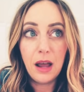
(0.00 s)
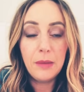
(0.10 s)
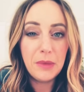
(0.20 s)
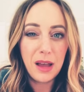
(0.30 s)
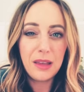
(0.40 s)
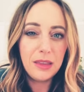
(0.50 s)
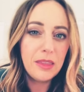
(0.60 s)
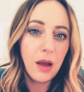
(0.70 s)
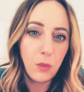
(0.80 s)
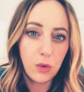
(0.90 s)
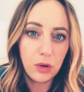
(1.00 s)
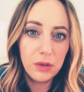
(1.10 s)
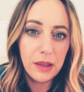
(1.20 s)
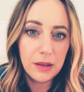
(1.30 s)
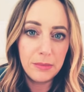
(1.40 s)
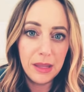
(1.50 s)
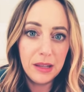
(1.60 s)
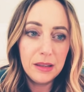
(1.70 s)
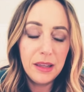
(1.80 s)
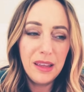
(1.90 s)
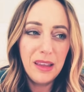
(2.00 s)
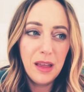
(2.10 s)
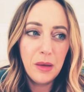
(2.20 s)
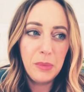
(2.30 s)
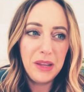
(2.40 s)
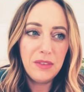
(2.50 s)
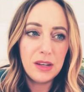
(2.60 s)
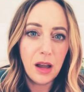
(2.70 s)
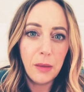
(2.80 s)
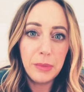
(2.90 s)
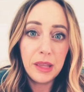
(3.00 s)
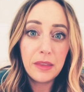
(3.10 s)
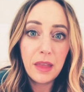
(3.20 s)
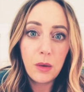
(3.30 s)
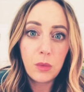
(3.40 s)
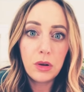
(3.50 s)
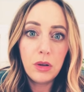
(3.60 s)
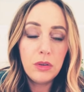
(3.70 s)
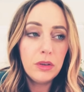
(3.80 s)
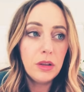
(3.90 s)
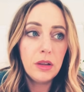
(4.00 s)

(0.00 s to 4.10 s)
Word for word: I'm not in that world, admittedly, but even not being in that world,